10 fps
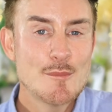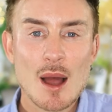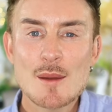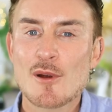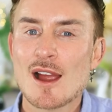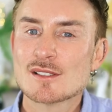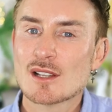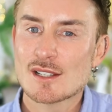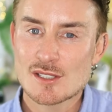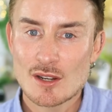and by brands
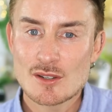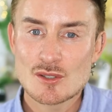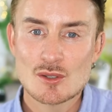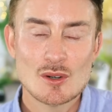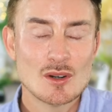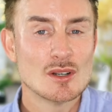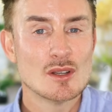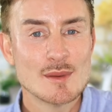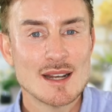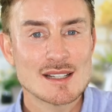like Cynosure,
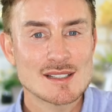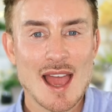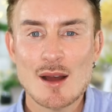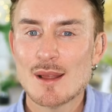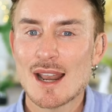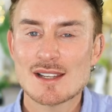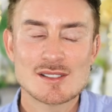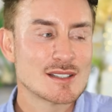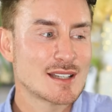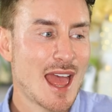Luminis, Alma
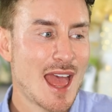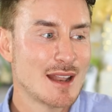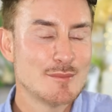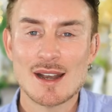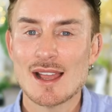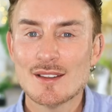Lasers, and many